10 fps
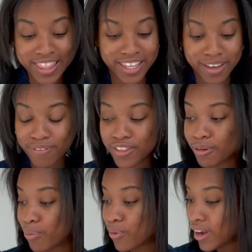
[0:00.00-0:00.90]
think for
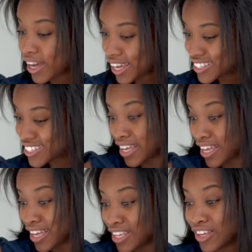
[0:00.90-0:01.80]
the price,
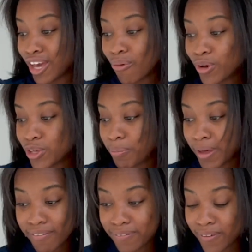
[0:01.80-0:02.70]
you get what you
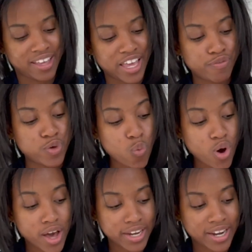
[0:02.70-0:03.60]
pay for. If you
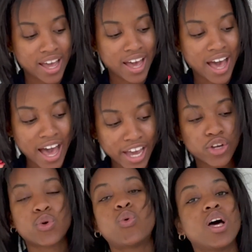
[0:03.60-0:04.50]
want
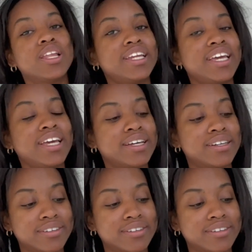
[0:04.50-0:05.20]
higher quality,